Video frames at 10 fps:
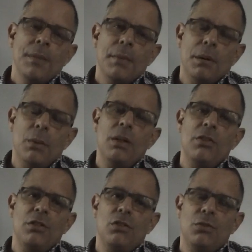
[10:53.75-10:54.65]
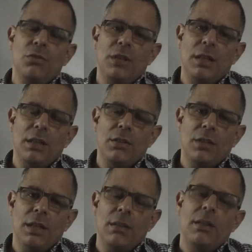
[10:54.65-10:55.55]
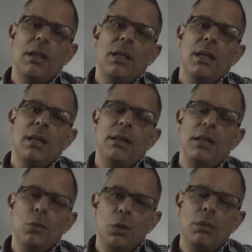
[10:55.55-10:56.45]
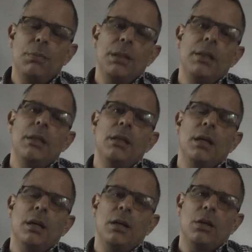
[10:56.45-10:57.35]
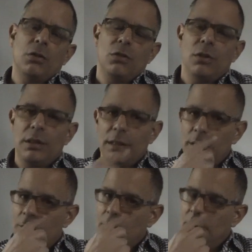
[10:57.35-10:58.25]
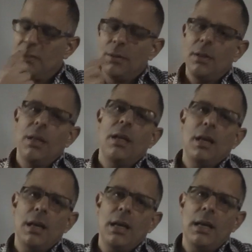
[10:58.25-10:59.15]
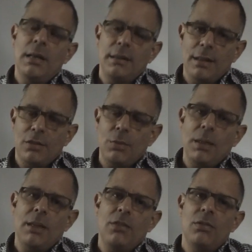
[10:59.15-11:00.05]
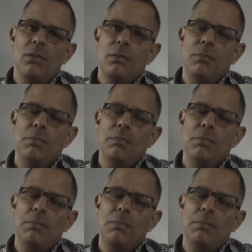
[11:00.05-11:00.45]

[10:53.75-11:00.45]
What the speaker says: But what is interesting is that there will be consolidations in that space.